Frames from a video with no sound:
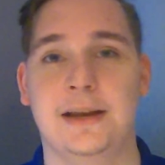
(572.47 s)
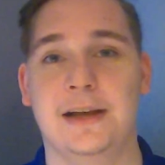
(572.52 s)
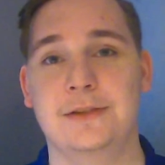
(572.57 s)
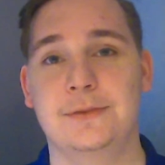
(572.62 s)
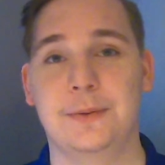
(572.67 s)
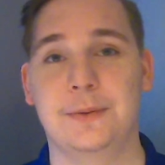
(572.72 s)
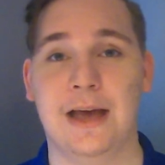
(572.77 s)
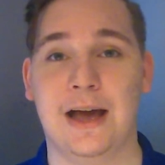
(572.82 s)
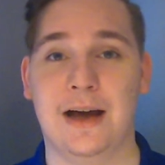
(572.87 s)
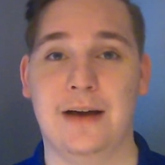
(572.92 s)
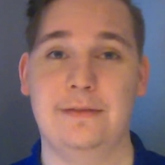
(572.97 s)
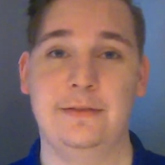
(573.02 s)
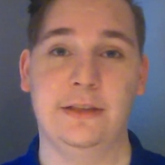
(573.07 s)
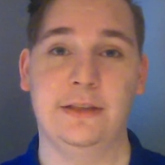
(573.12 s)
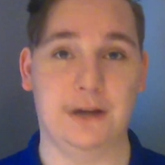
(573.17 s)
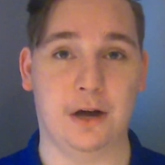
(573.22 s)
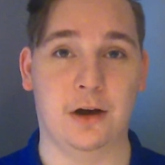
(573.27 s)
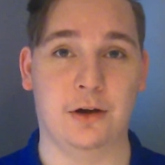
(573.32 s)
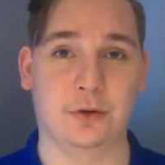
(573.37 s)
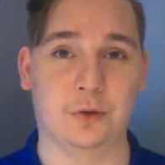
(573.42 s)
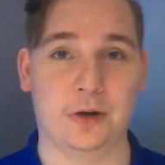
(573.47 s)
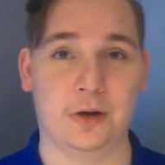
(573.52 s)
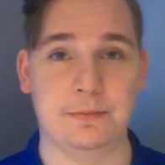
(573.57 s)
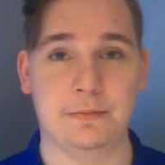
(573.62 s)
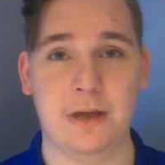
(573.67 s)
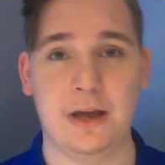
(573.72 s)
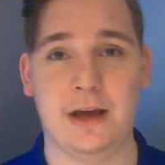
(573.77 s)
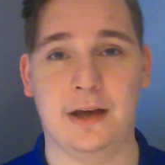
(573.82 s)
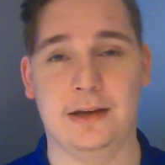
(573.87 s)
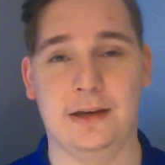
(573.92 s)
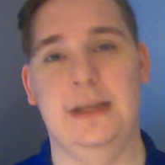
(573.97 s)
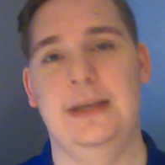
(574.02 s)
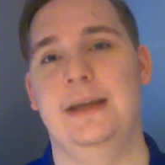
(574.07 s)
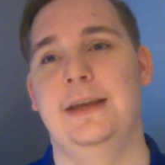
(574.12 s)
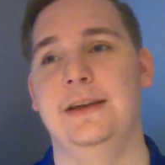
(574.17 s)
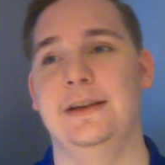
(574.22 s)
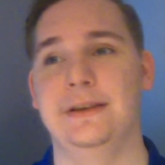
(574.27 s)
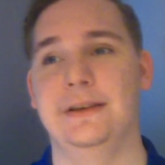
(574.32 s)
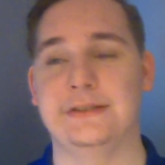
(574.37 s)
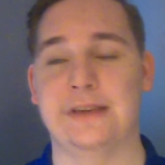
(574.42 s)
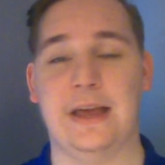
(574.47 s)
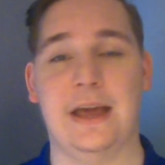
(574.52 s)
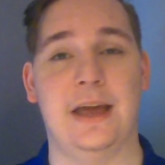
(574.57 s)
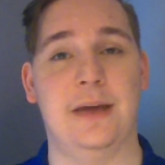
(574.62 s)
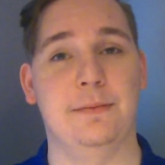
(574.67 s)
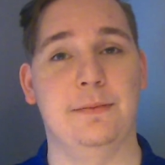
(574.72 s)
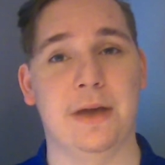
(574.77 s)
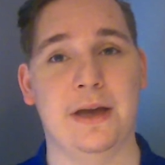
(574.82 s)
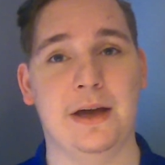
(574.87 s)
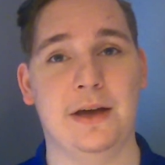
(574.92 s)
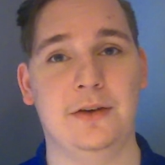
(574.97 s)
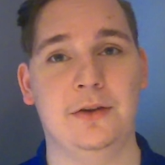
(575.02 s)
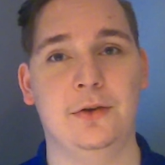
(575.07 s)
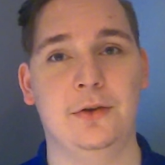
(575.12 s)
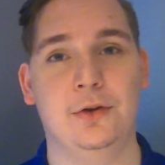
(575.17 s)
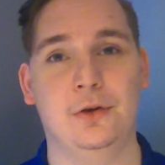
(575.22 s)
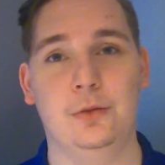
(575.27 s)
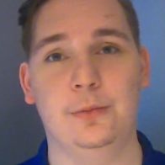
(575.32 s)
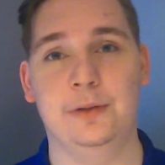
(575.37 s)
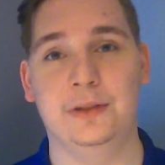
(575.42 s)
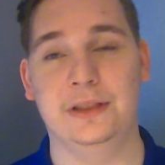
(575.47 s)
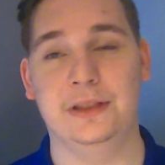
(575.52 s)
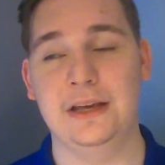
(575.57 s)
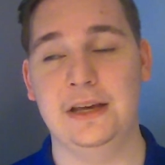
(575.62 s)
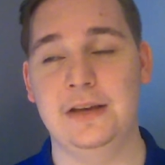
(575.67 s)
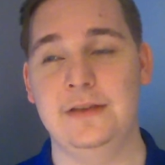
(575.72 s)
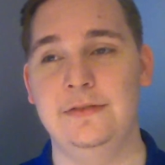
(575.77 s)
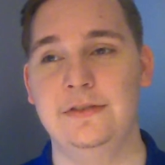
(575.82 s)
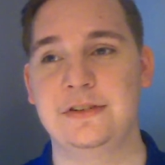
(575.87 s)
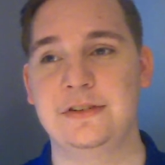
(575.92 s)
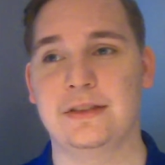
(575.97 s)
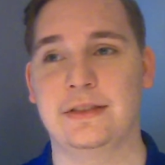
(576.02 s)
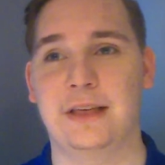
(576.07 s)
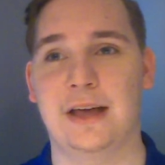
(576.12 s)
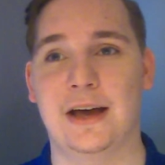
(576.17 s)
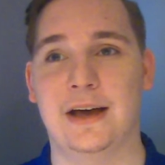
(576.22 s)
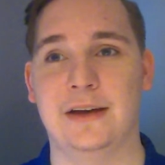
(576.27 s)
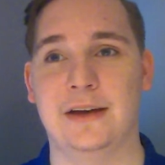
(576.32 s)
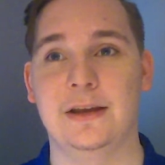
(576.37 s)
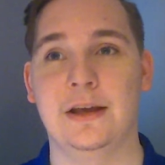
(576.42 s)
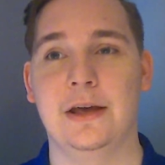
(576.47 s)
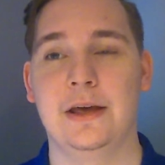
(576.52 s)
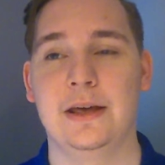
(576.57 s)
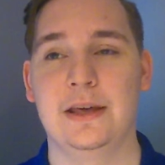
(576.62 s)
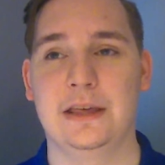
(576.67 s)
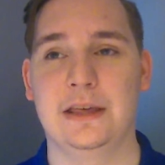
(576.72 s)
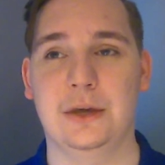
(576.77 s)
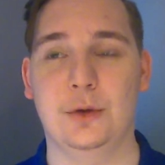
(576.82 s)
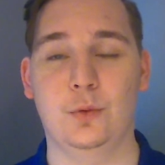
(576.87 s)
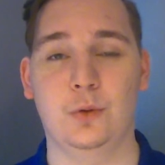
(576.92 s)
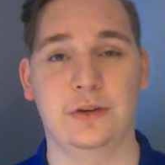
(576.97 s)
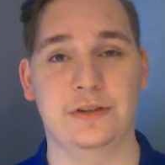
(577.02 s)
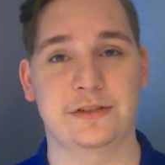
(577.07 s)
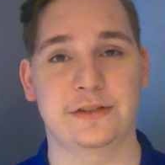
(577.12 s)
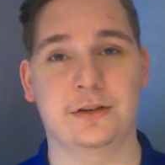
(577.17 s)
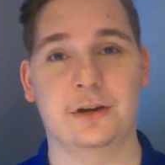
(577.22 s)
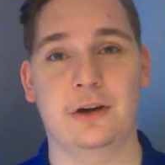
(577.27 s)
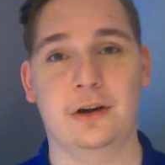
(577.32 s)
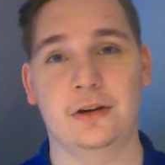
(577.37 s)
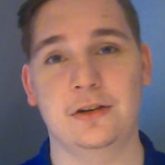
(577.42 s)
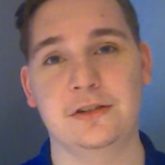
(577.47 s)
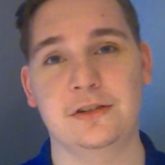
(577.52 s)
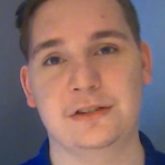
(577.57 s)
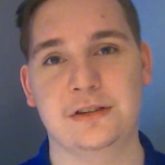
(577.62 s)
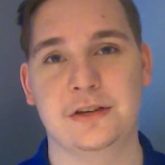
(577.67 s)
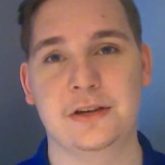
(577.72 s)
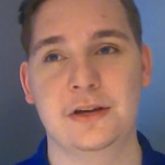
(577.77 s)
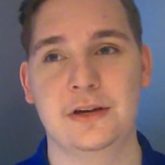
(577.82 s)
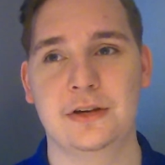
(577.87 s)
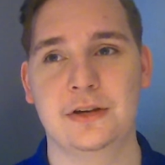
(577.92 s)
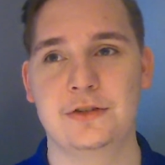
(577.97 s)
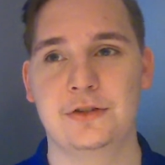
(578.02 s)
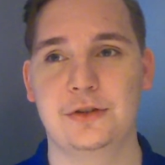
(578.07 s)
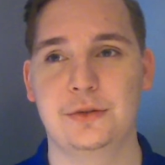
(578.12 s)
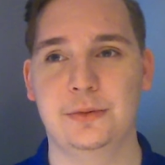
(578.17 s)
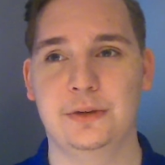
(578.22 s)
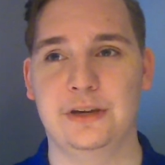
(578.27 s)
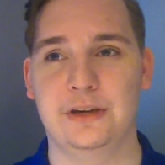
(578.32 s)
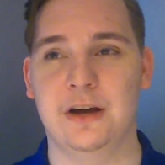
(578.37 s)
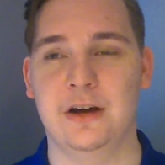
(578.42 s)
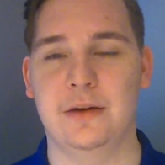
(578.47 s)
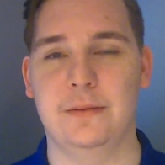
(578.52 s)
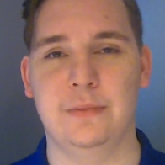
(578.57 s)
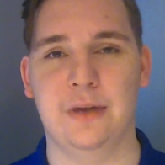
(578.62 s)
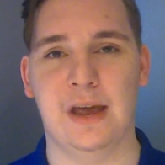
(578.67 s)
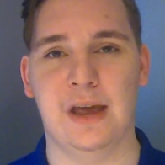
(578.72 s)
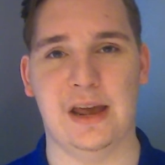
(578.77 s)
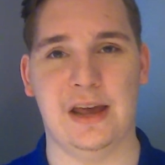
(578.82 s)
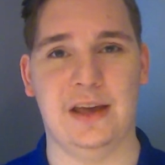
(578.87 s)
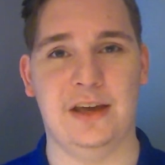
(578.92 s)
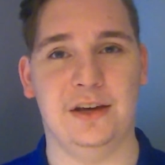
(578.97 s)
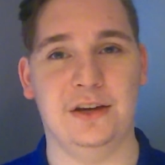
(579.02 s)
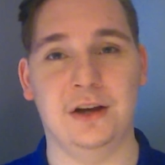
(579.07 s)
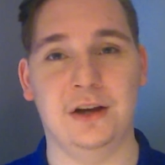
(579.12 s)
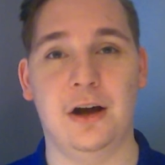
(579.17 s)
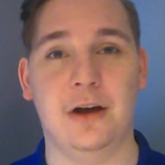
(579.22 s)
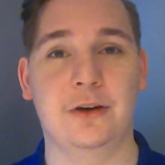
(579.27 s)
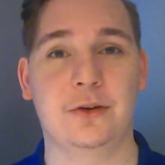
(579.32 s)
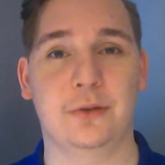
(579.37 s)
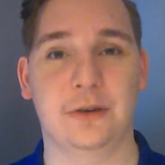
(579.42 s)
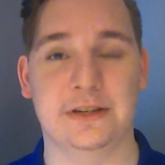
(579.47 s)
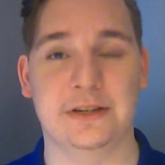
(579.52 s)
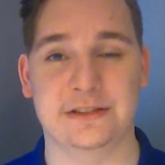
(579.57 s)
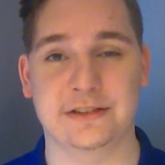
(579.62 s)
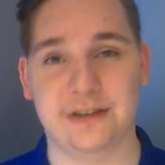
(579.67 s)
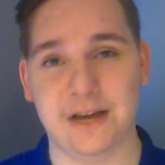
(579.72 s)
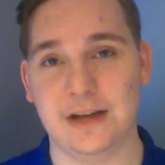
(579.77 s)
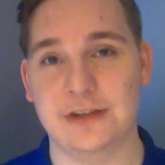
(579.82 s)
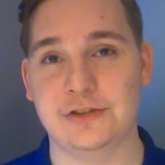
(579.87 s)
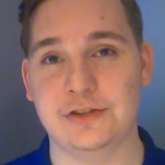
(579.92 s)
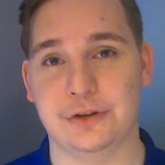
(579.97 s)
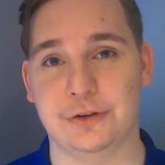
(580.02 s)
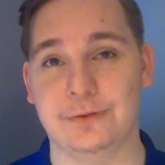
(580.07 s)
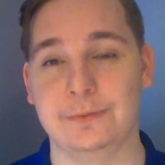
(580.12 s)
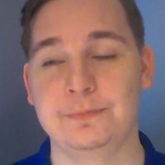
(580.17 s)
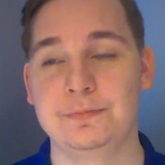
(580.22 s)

Next we have the Concrete Man. It is a man who believes that he was cursed to become a concrete statue.